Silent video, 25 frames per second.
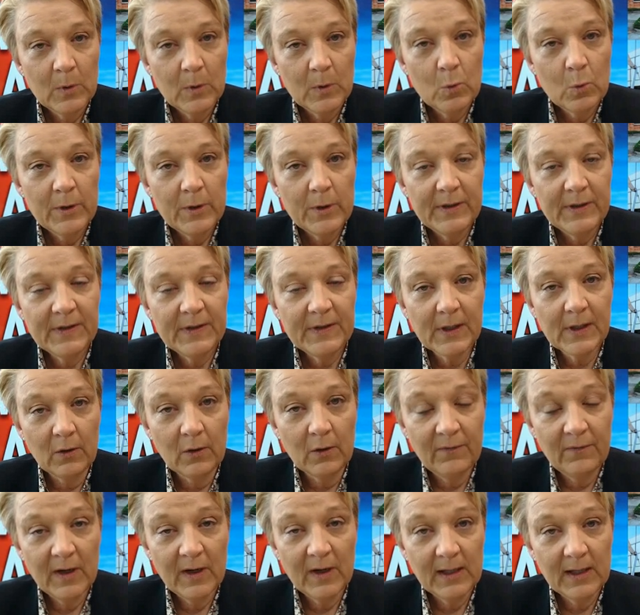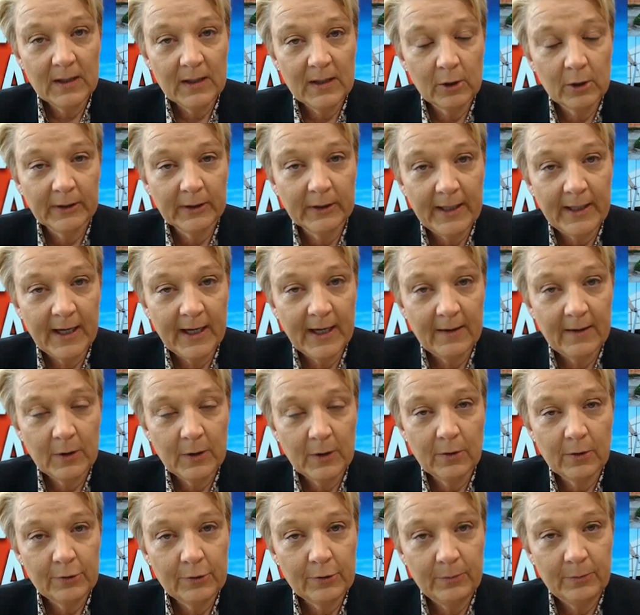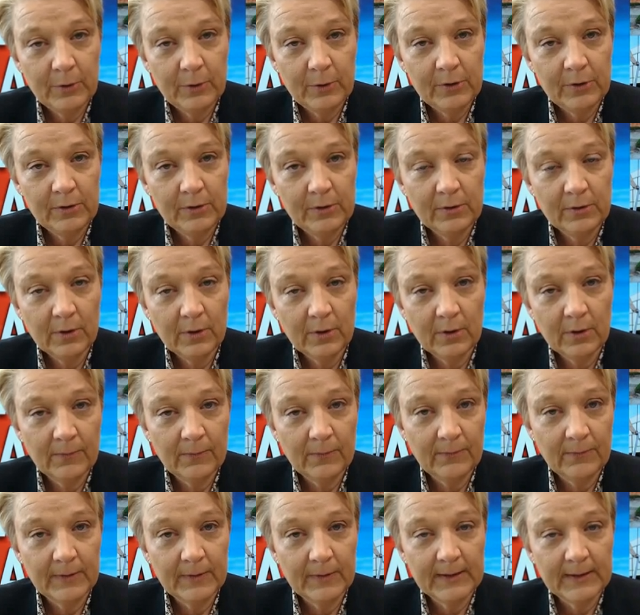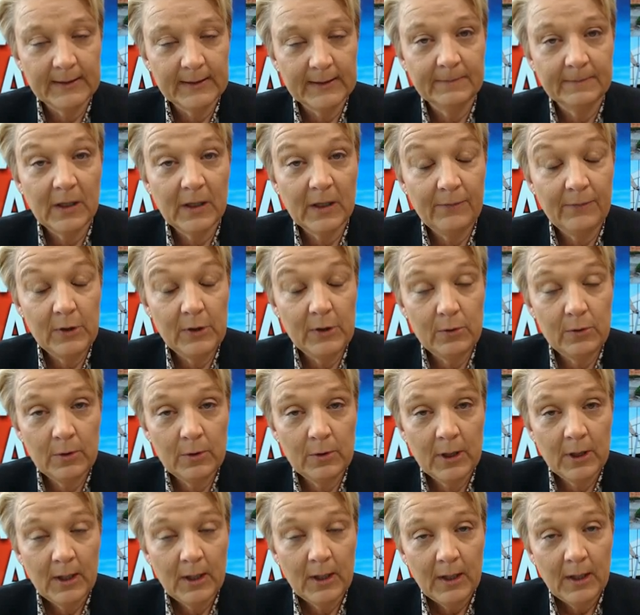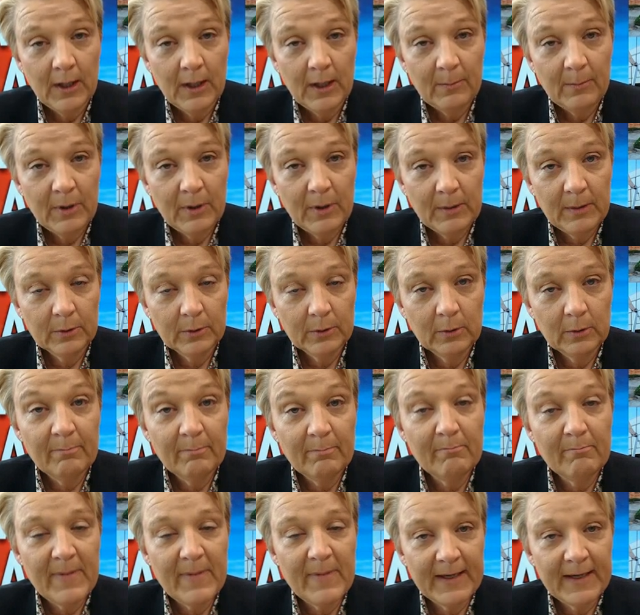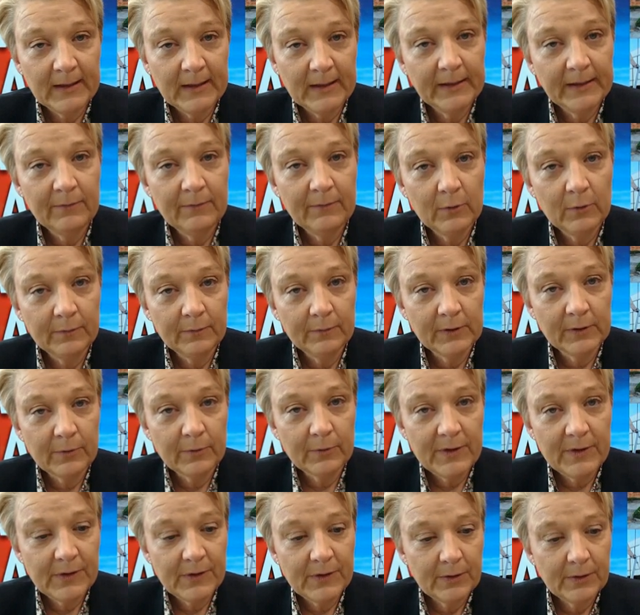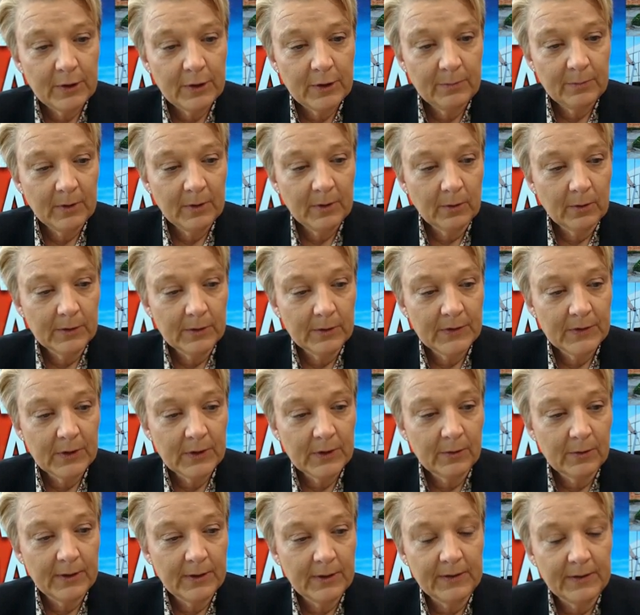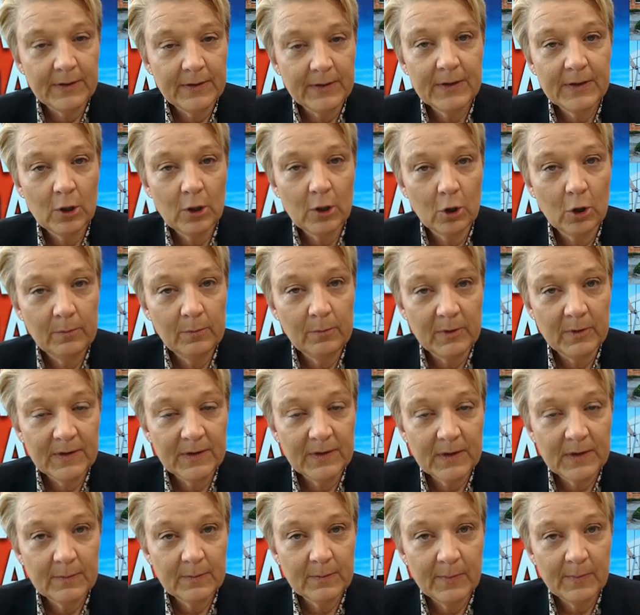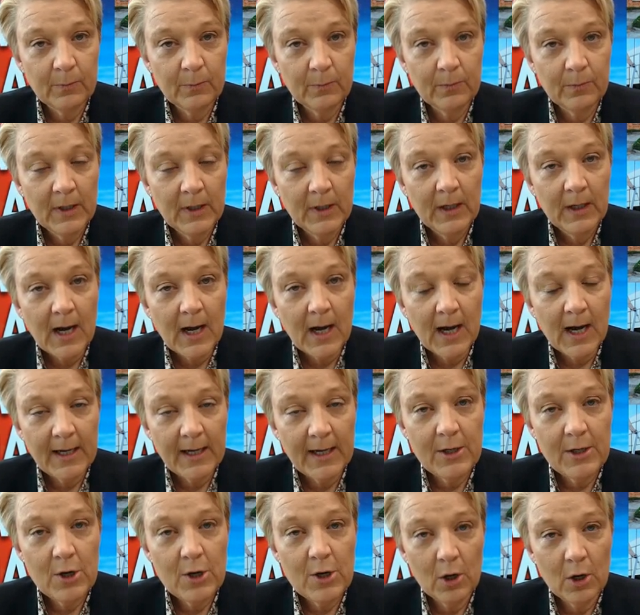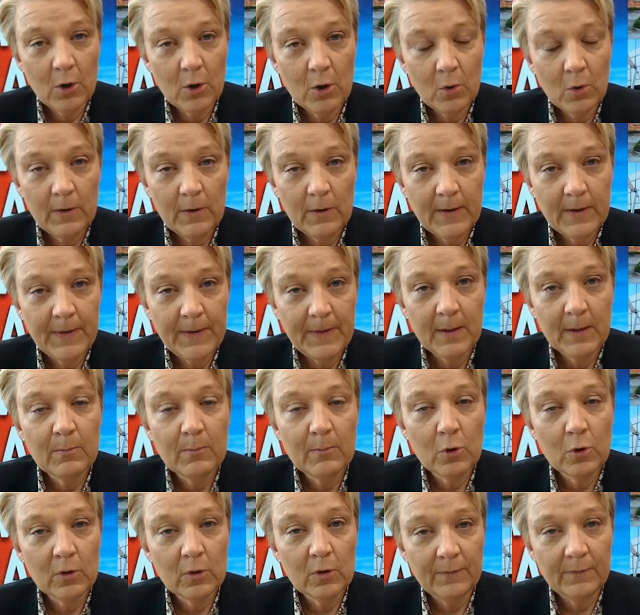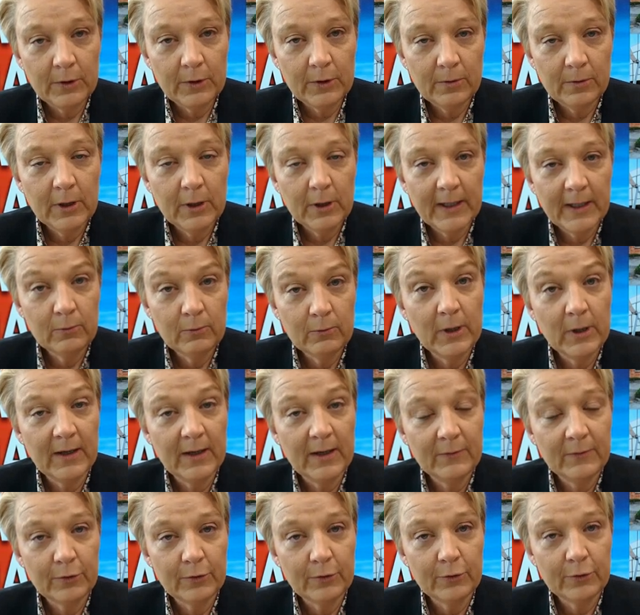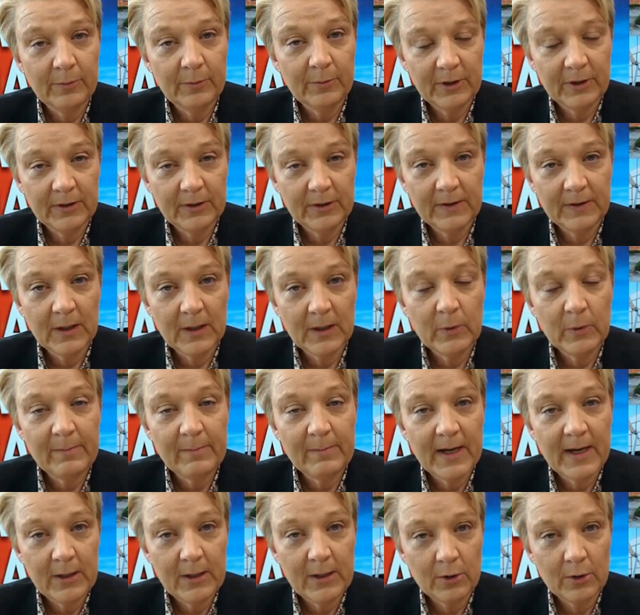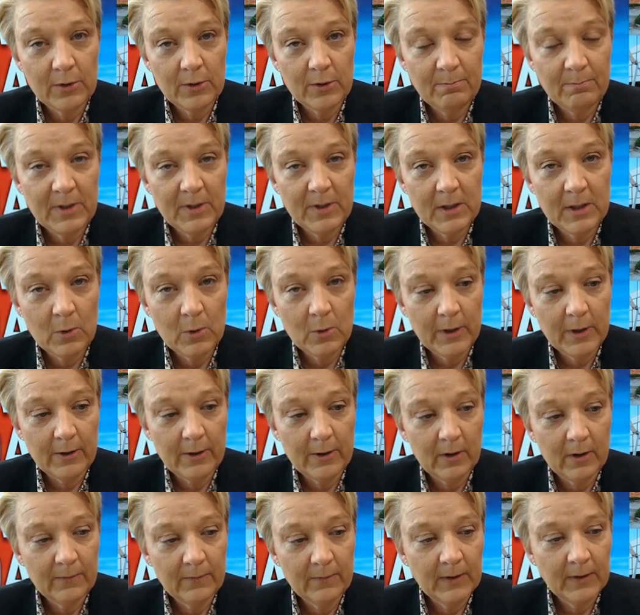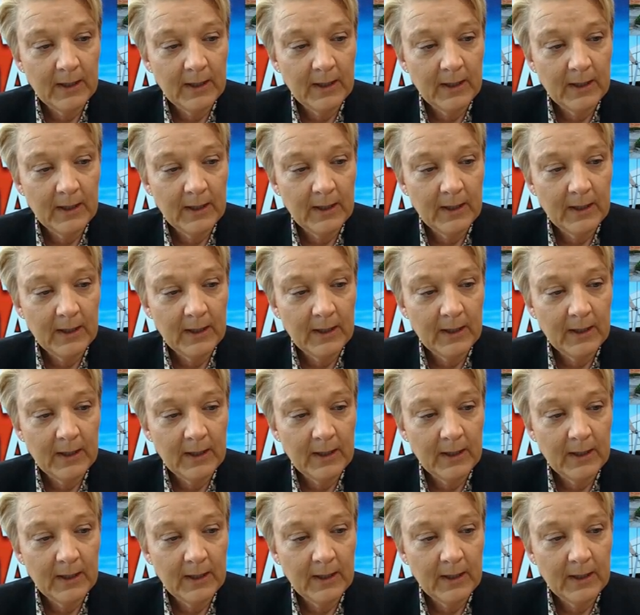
We so far only have the contribution of a few people, mainly involved in research, but also in secondments. But I know that there are more of you who have contributed that we may not be aware of,